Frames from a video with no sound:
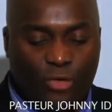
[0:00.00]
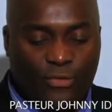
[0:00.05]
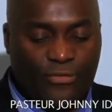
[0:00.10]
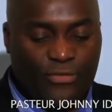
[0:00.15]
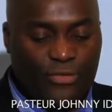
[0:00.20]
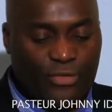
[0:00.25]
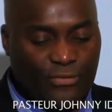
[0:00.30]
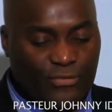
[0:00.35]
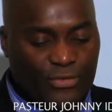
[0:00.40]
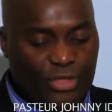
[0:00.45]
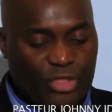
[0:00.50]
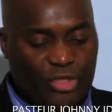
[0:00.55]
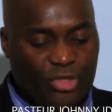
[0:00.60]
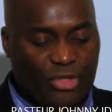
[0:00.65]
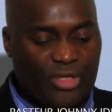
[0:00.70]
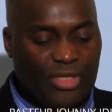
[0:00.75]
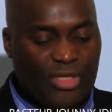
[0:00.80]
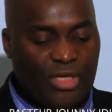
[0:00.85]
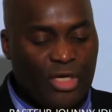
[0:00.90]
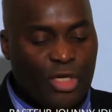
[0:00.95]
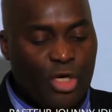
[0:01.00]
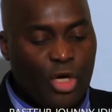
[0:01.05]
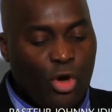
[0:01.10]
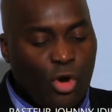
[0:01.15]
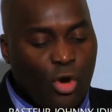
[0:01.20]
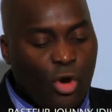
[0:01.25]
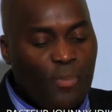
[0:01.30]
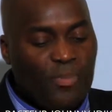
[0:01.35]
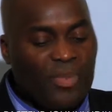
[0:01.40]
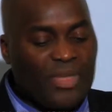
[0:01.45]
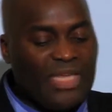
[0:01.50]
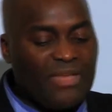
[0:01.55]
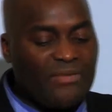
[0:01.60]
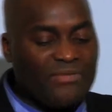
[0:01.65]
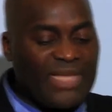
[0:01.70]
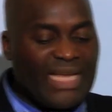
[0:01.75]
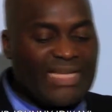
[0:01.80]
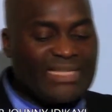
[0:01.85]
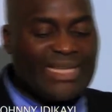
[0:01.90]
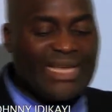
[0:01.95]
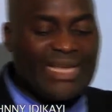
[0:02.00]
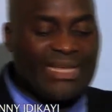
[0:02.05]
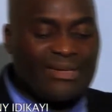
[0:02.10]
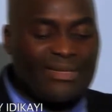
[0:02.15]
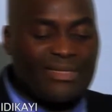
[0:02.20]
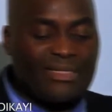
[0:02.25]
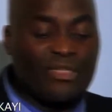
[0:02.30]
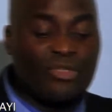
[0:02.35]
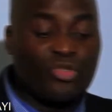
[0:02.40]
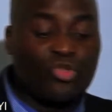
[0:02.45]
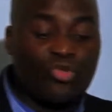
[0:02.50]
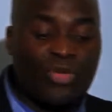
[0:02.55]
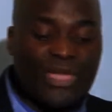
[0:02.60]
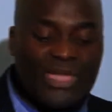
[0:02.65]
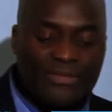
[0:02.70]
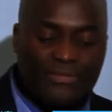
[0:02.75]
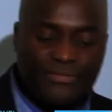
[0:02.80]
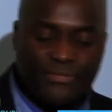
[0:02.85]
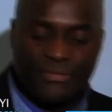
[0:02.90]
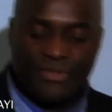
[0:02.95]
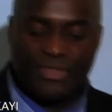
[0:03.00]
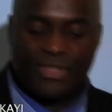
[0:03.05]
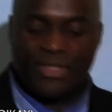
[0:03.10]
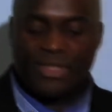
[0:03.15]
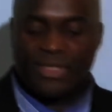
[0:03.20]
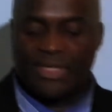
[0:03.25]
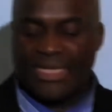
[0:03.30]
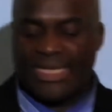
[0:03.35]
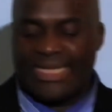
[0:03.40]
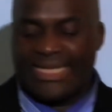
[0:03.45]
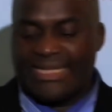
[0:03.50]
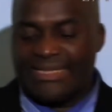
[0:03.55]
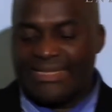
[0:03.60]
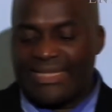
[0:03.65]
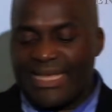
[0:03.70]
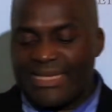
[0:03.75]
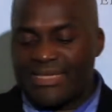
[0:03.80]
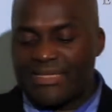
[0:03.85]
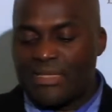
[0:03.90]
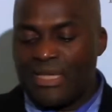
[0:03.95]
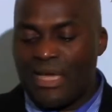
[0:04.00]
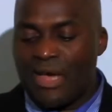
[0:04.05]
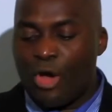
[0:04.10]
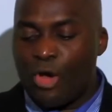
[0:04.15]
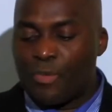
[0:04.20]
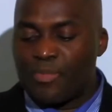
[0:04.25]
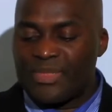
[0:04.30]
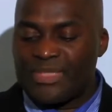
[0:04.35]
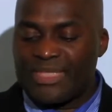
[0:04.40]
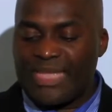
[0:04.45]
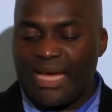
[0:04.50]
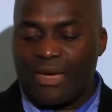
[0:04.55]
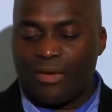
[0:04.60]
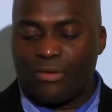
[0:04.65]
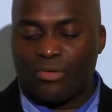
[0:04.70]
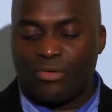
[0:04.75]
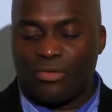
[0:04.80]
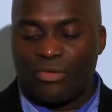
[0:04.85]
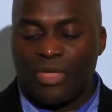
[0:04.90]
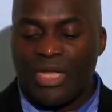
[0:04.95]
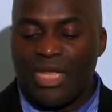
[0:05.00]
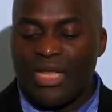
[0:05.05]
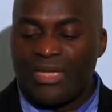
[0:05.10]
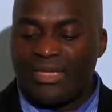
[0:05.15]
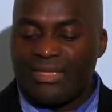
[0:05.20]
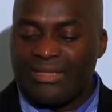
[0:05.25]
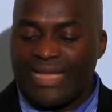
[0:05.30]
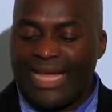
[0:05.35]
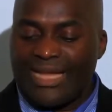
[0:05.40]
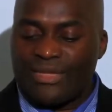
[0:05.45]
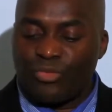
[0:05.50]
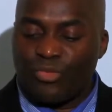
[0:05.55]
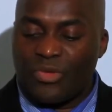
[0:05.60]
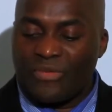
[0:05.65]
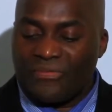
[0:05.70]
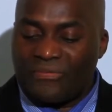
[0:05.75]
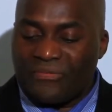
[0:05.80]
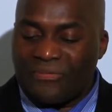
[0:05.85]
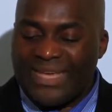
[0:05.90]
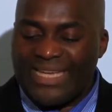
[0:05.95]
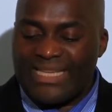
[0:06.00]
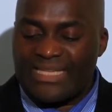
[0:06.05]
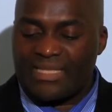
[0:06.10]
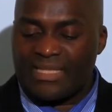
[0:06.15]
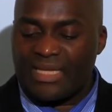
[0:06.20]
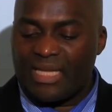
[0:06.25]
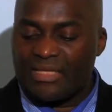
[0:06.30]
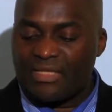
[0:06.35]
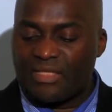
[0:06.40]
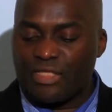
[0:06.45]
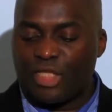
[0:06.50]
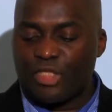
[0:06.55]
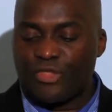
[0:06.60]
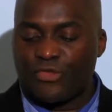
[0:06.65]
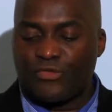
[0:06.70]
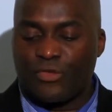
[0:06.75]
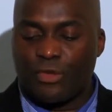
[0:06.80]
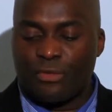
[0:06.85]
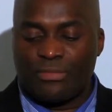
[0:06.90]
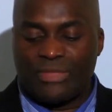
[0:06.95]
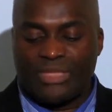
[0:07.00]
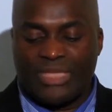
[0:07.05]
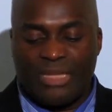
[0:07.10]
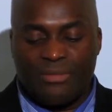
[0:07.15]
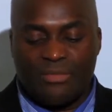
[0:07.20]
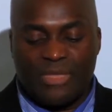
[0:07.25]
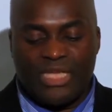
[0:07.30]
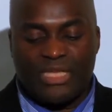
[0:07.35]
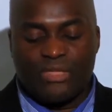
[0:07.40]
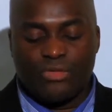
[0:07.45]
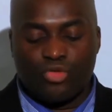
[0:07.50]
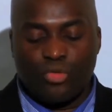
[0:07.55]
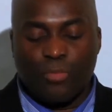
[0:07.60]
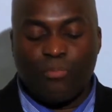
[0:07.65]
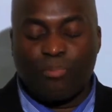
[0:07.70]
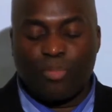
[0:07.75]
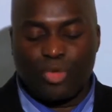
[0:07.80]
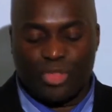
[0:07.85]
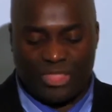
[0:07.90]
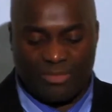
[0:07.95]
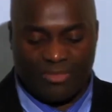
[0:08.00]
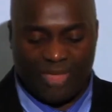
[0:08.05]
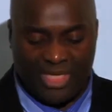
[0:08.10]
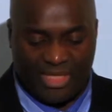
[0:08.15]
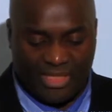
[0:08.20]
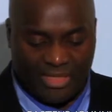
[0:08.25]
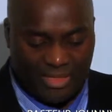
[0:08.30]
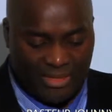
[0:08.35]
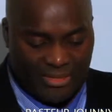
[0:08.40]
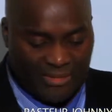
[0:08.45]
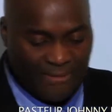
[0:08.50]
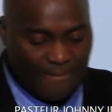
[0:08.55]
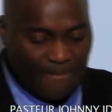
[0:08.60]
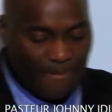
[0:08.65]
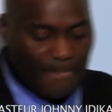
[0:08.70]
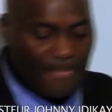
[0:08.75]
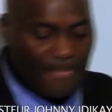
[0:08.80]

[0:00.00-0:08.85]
of the future. Hope gives us a reason to live. It takes the obstacle that we face and transform them into possibilities.